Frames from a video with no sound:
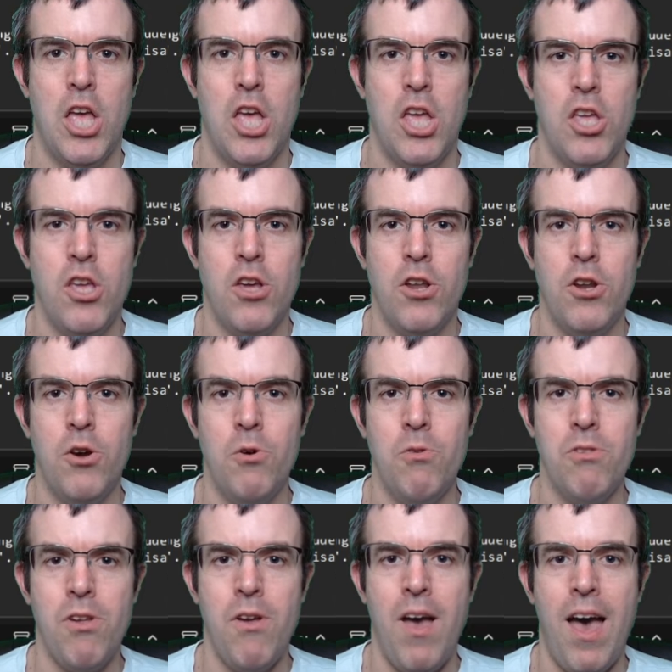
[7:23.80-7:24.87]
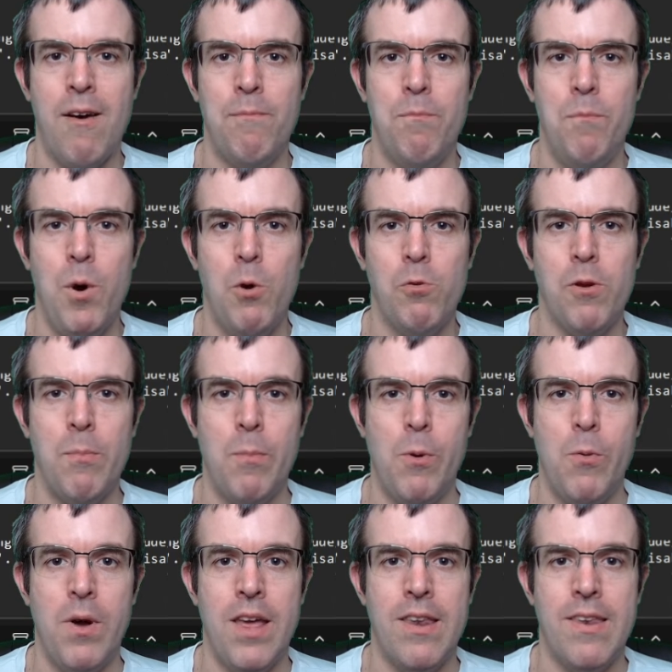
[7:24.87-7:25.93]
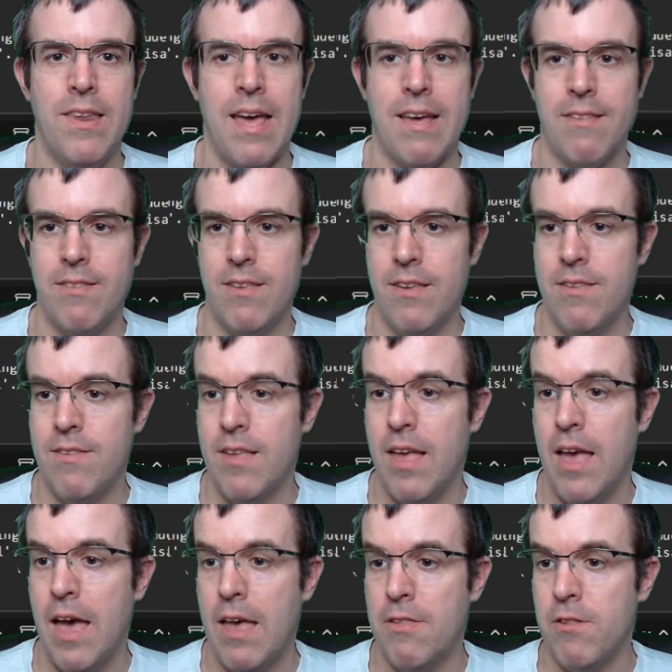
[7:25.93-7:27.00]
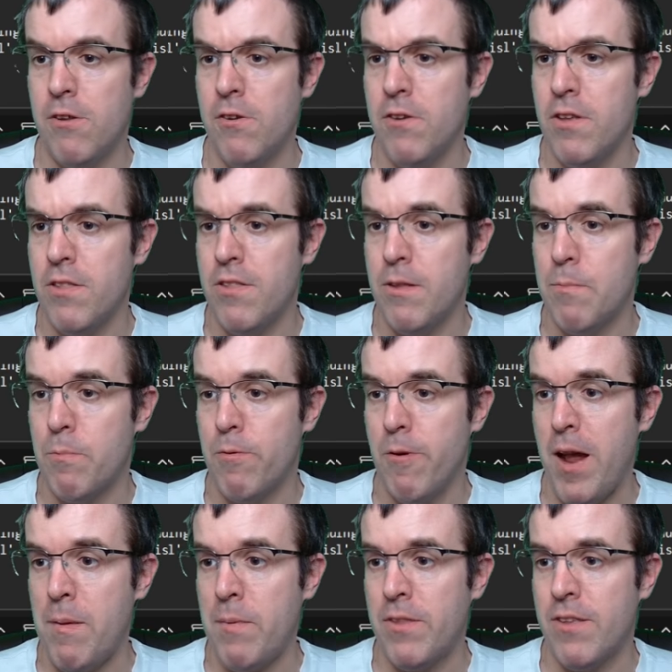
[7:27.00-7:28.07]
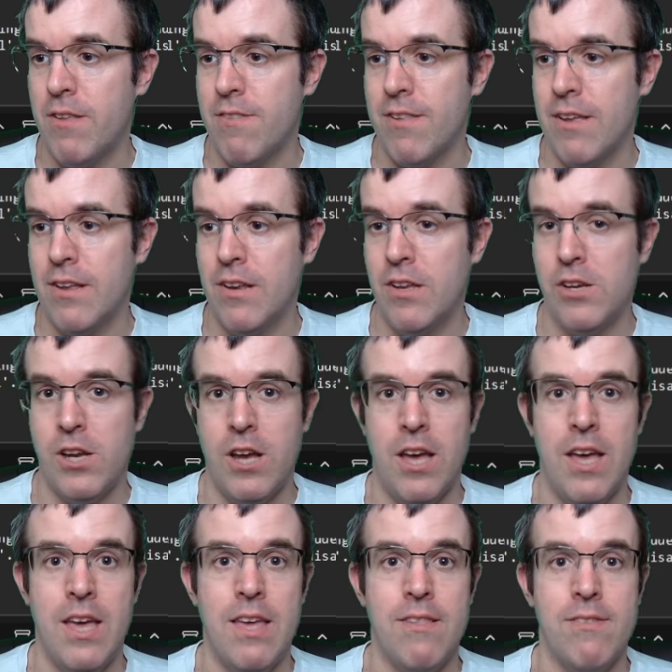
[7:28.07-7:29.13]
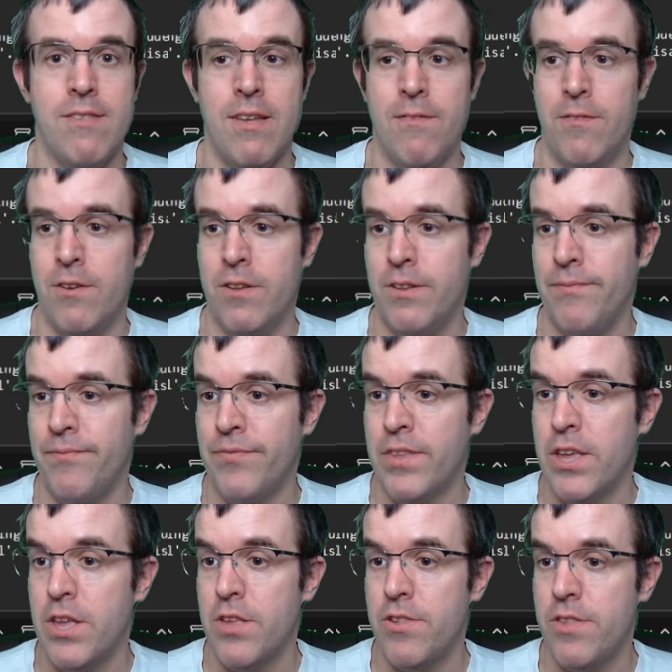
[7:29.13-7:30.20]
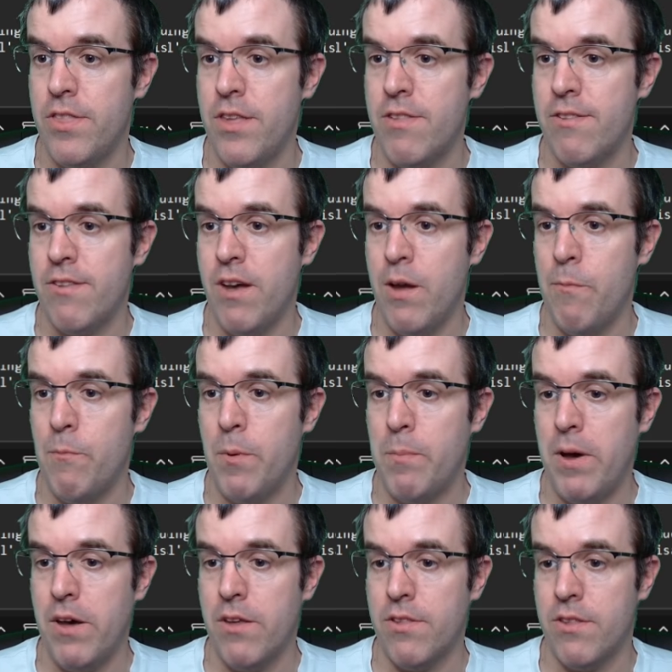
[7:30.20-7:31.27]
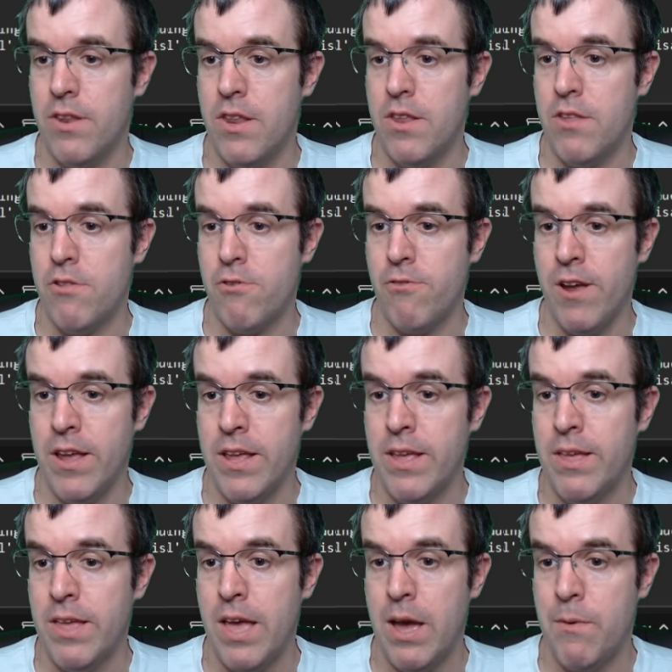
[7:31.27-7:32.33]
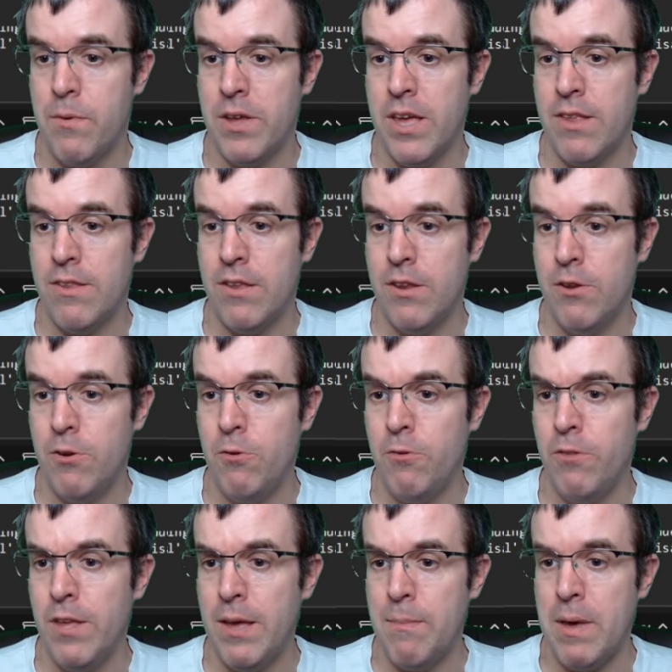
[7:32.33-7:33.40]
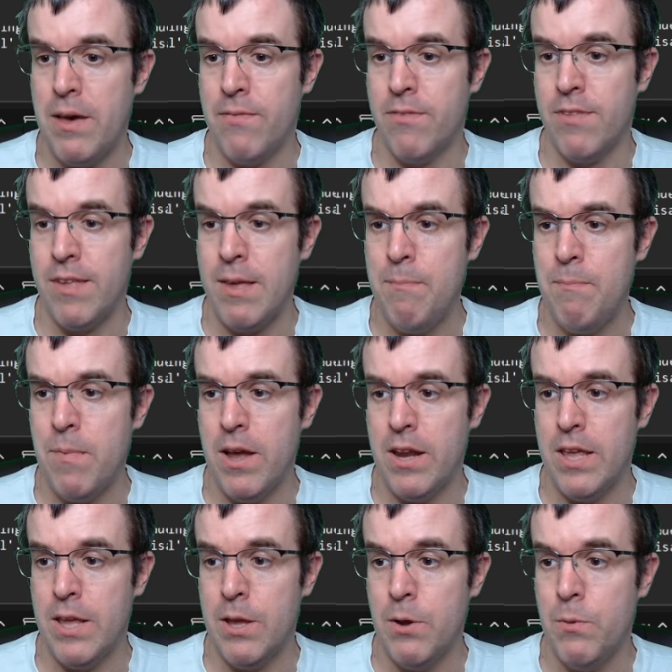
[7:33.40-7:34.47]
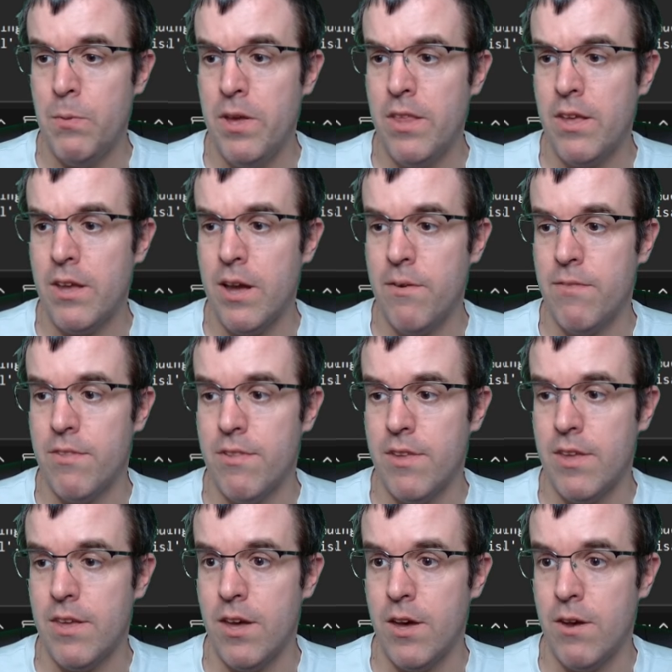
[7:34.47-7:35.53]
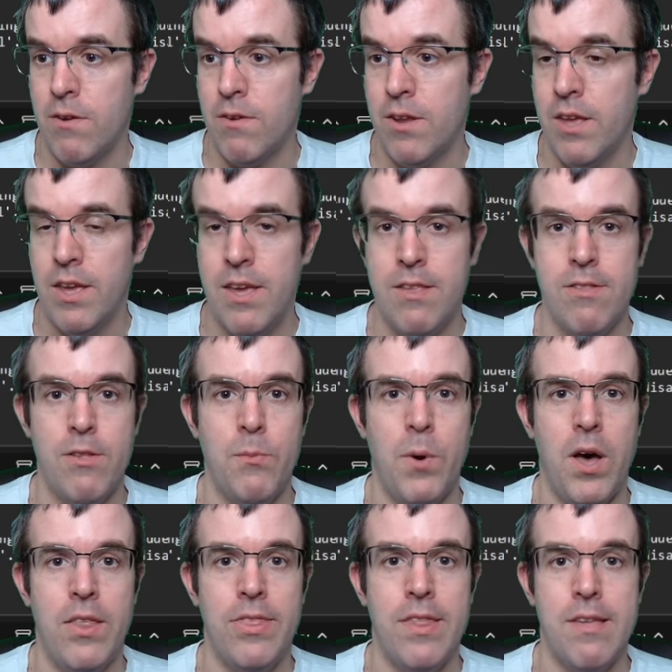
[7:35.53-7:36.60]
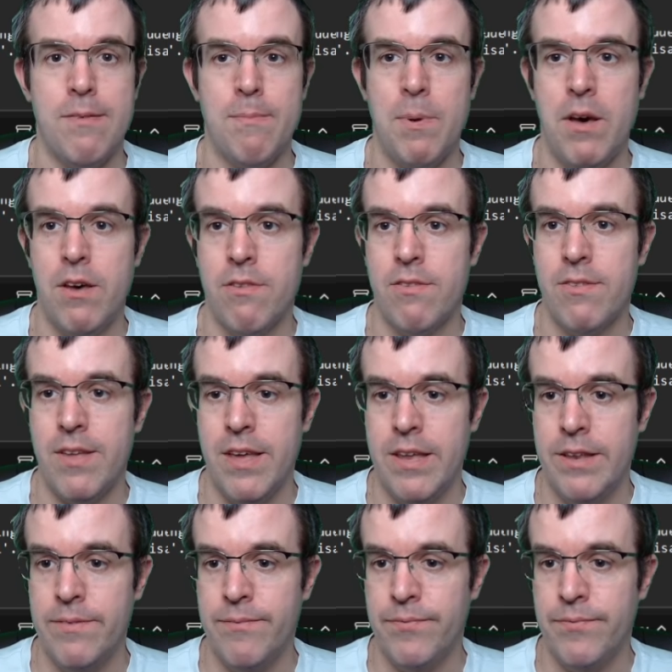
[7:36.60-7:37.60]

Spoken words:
You can also have multiple indexers as long as the parameter signature is different. So this time we're passing in a string and we're getting all the amounts in money where the currency code is the one that's passed in.